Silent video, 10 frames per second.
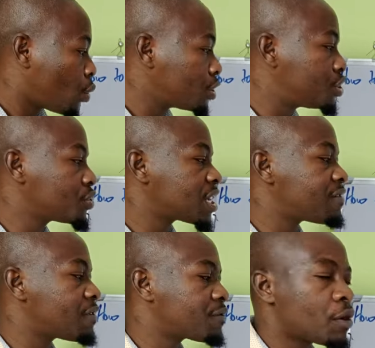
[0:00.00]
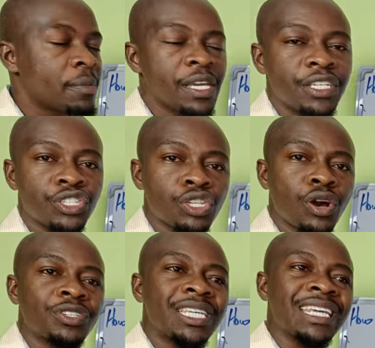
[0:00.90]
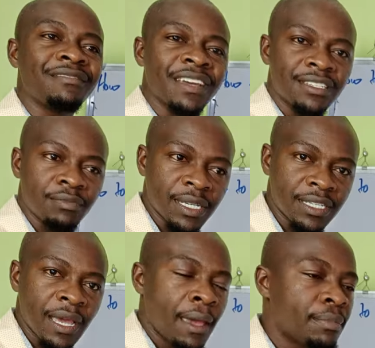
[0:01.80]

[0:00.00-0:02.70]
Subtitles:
What you suffer from, it is not investment,